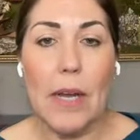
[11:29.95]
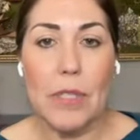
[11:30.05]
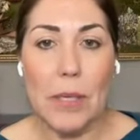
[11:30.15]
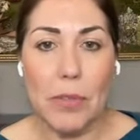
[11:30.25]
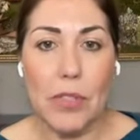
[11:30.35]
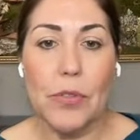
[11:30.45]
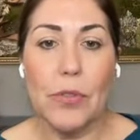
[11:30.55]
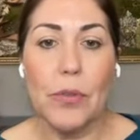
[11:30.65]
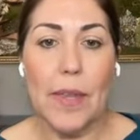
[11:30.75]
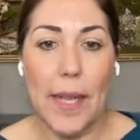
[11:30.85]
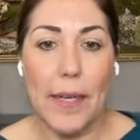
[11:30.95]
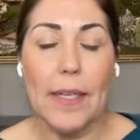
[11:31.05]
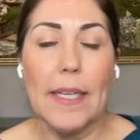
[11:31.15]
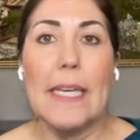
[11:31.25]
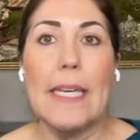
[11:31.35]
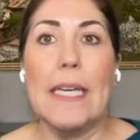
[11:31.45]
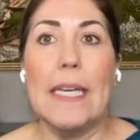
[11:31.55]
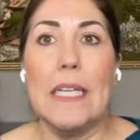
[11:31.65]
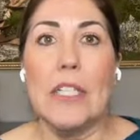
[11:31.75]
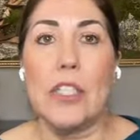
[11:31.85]
I was able to then
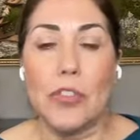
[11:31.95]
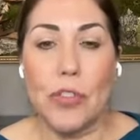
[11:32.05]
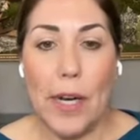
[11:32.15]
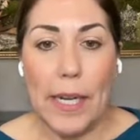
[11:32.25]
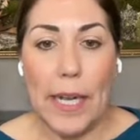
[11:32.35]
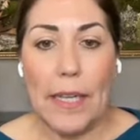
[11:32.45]
start training.